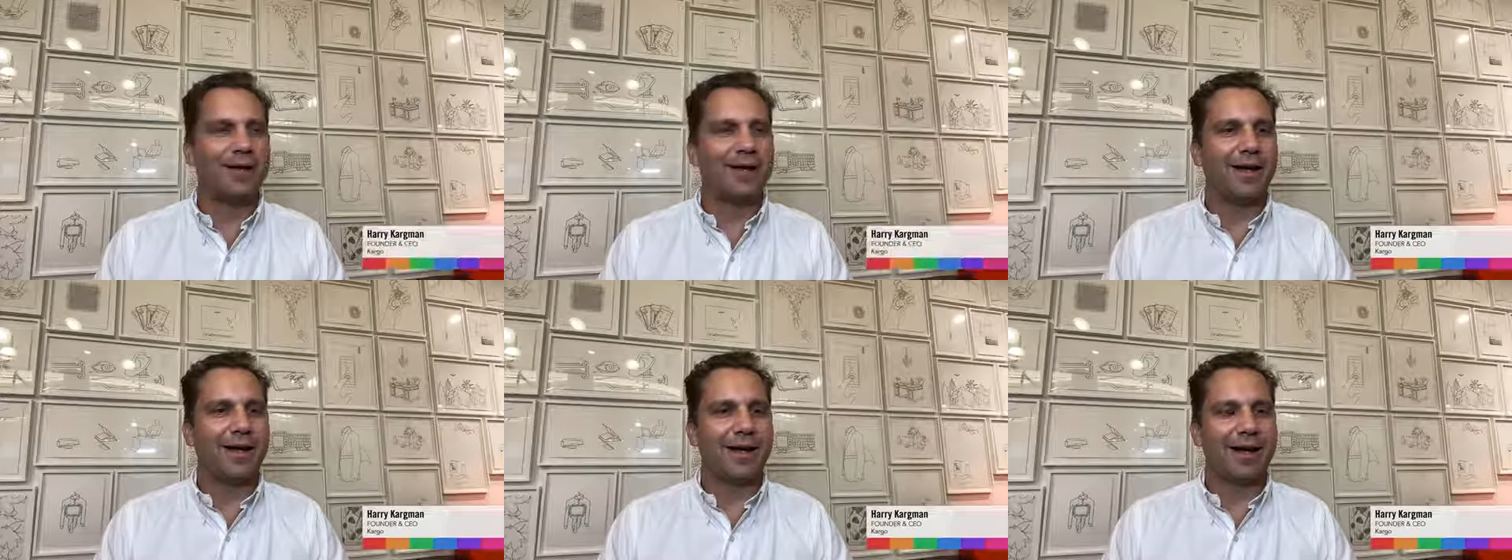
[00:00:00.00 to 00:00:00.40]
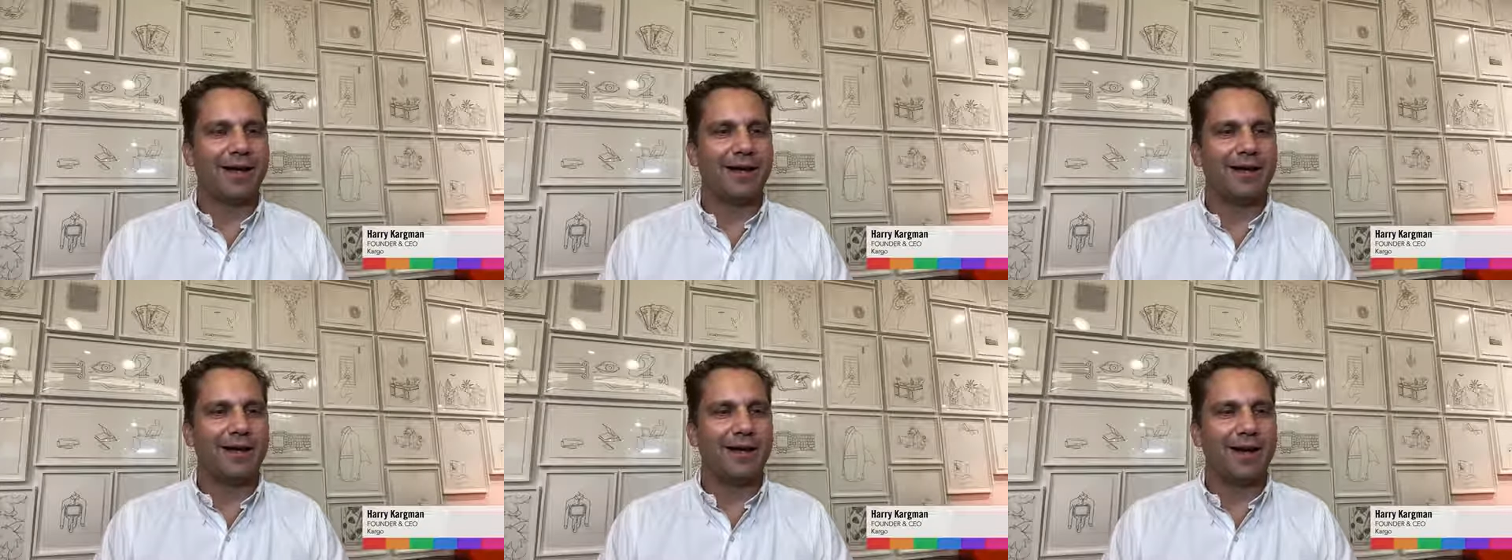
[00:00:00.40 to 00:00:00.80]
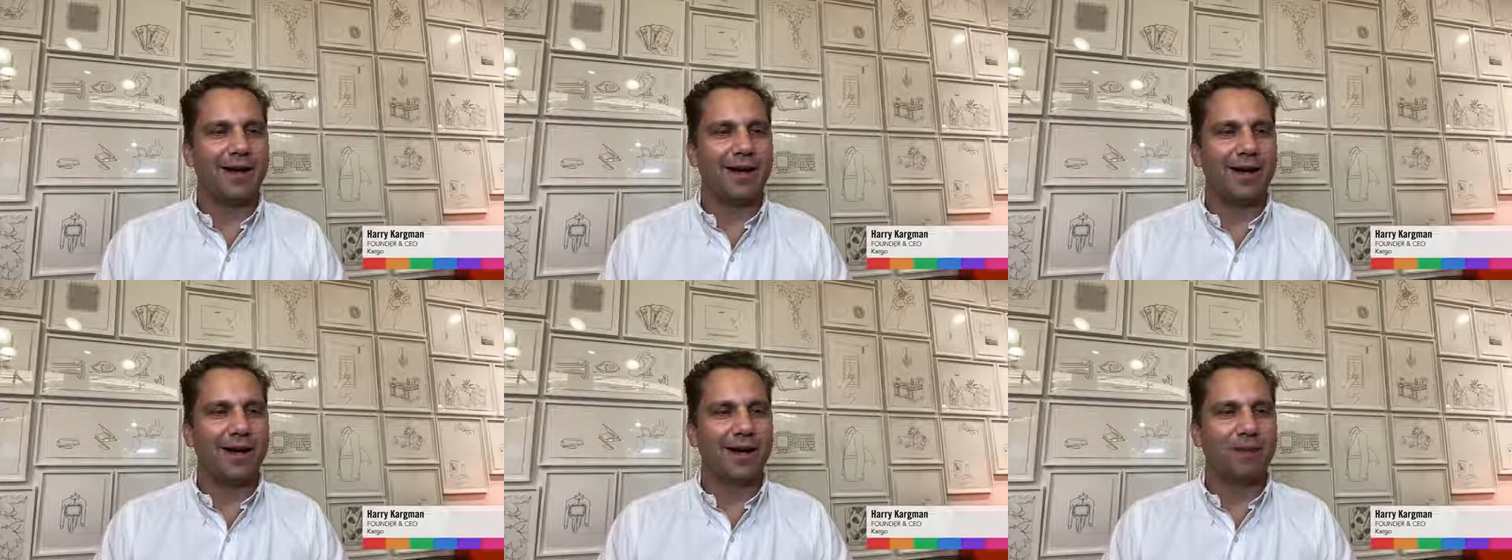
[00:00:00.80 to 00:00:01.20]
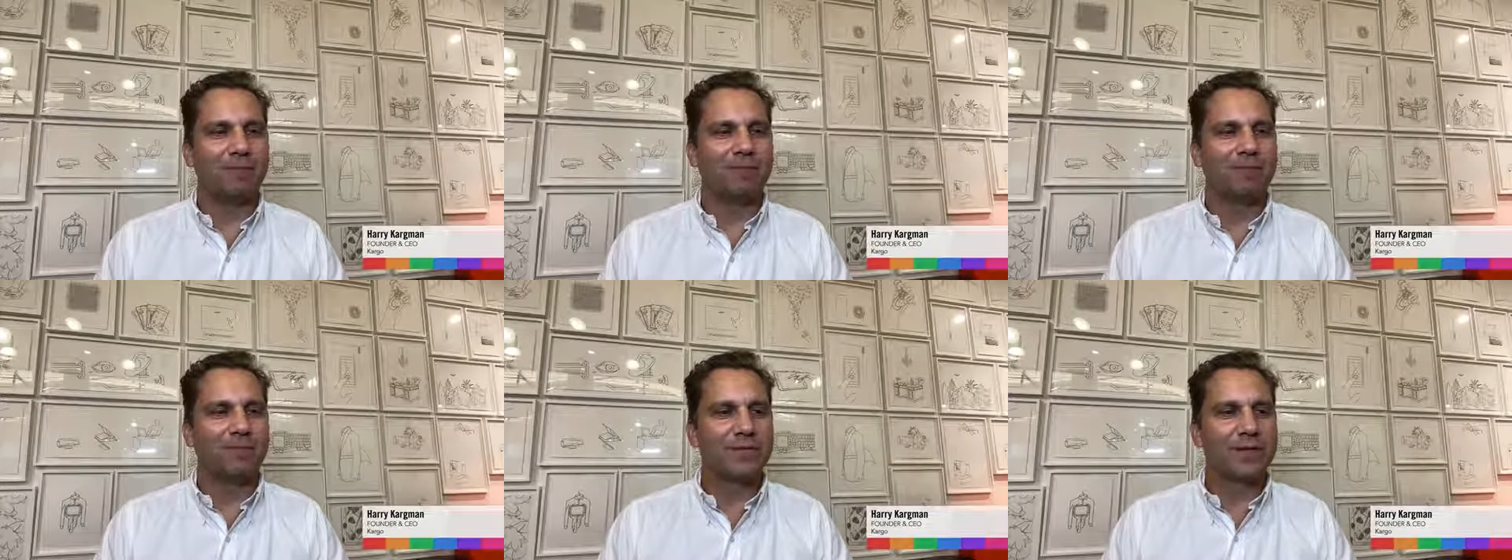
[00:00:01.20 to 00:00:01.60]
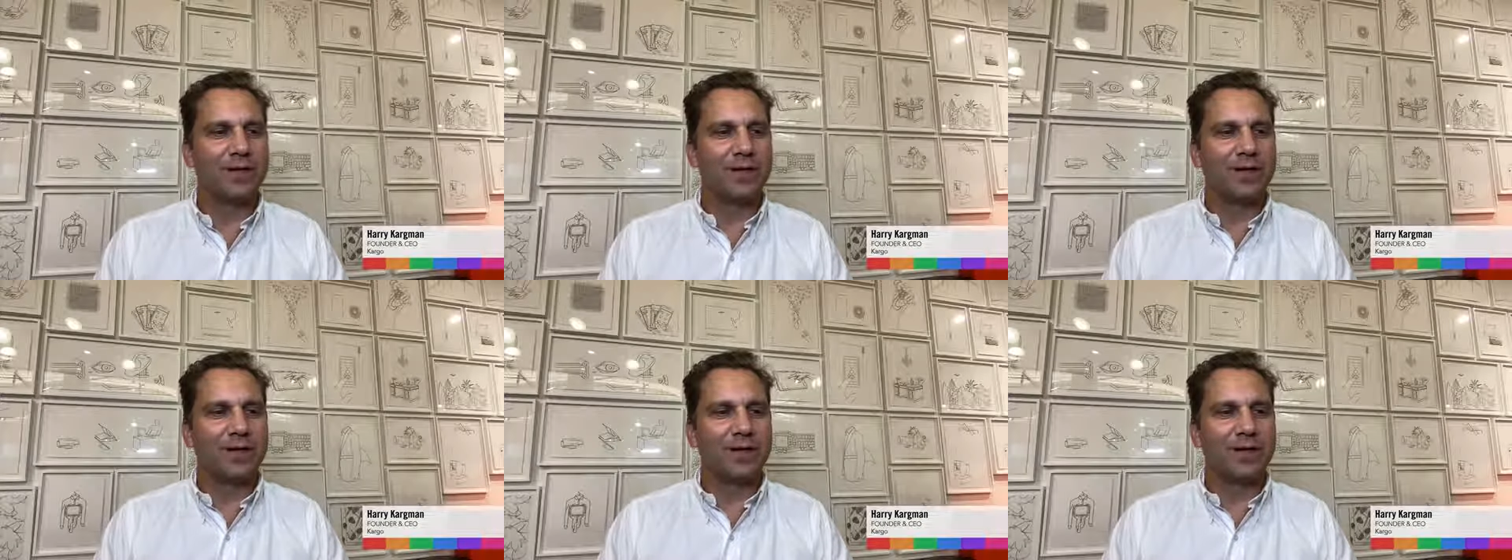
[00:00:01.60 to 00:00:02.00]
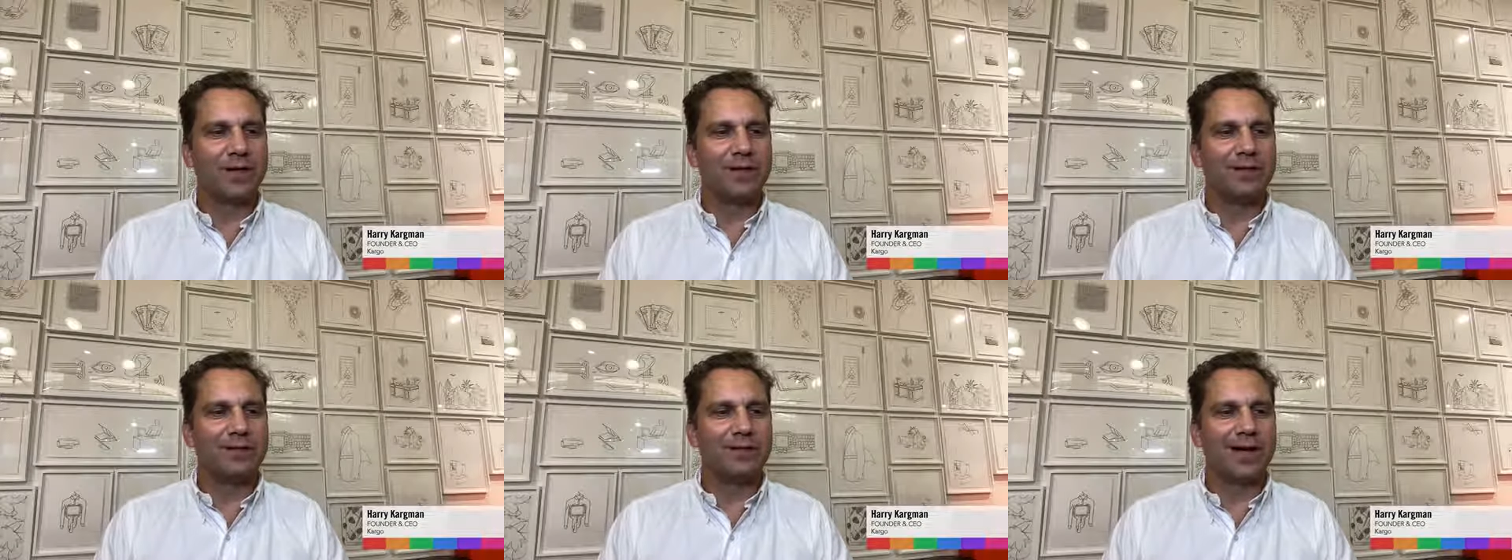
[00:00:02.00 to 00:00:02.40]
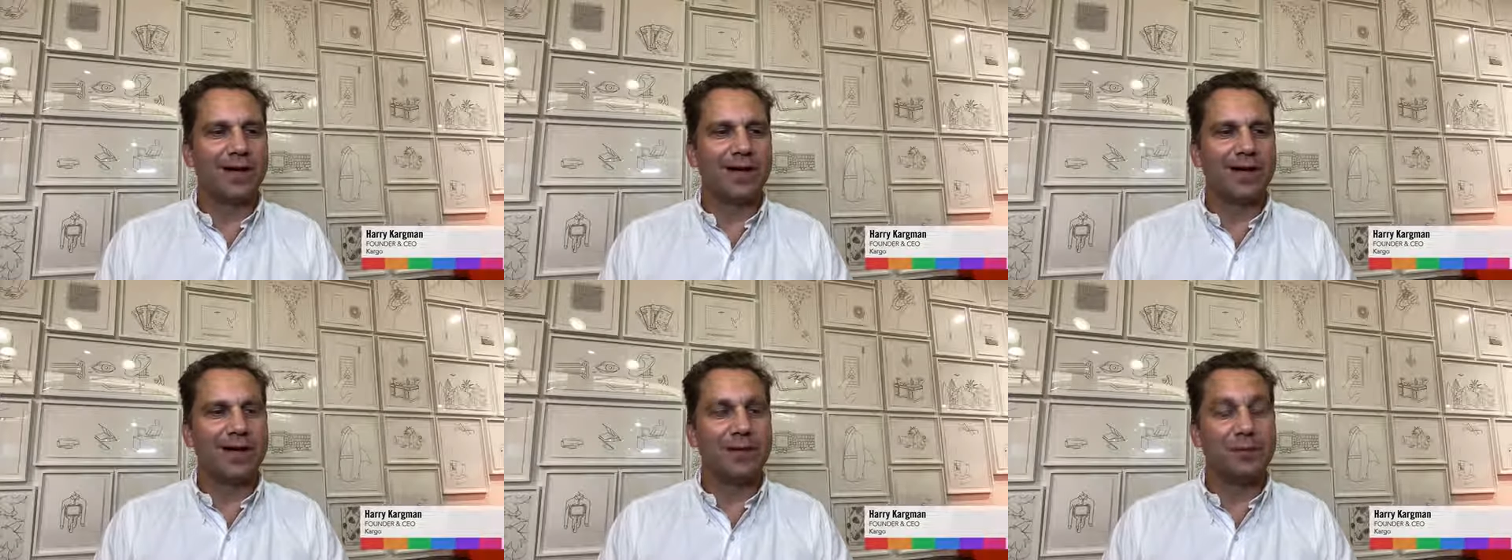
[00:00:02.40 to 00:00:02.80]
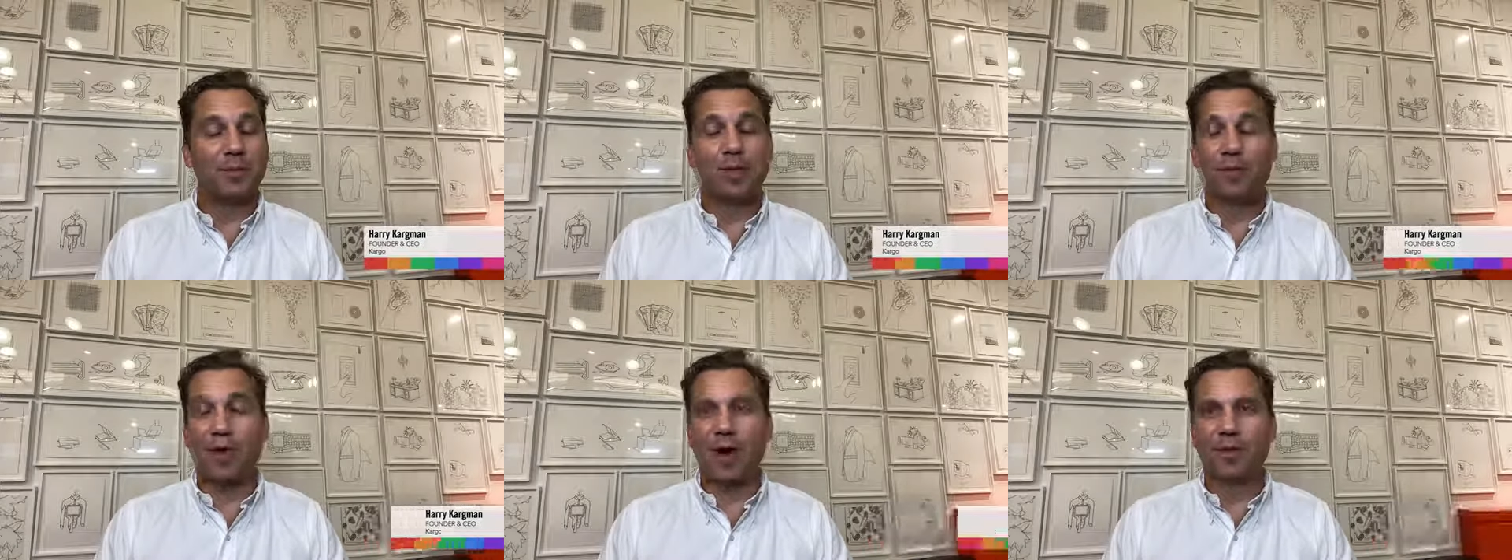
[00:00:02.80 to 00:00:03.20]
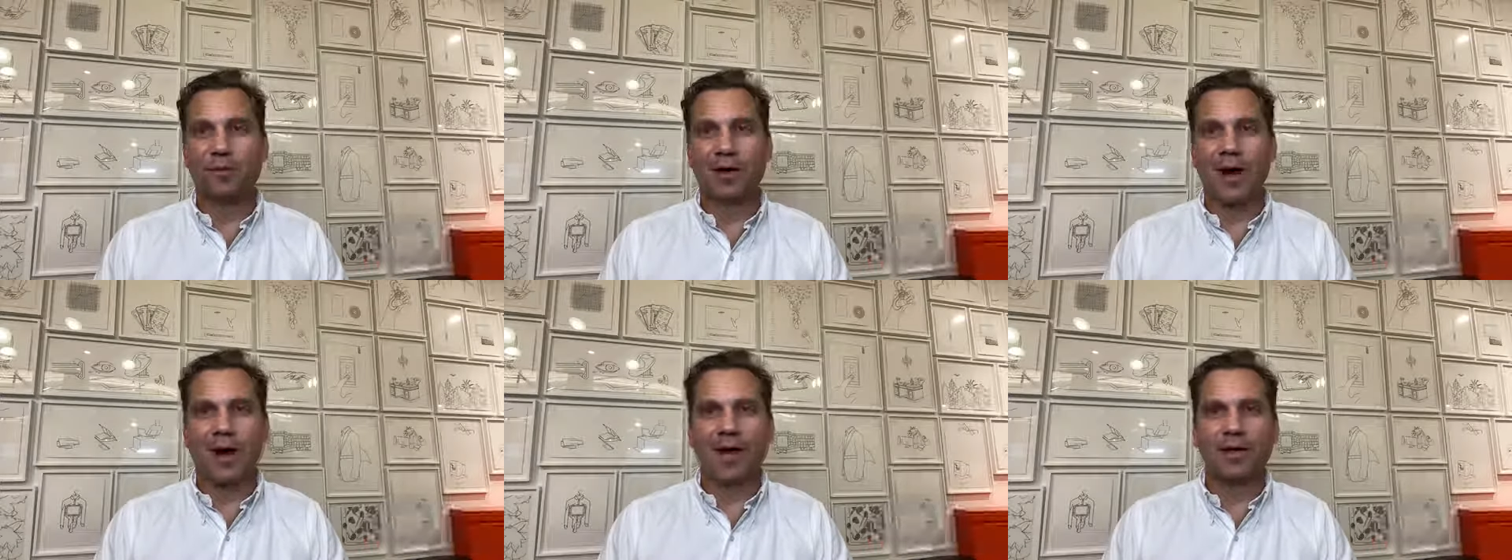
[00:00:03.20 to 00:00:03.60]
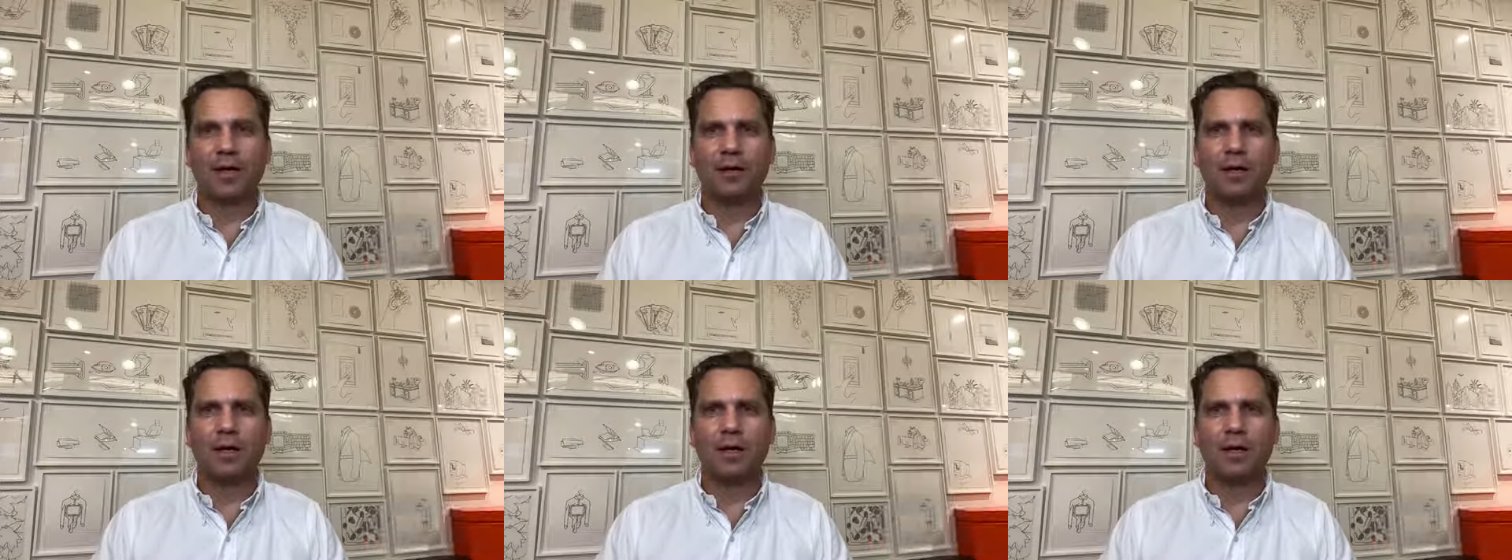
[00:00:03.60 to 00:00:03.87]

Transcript: And it's been a wild ride.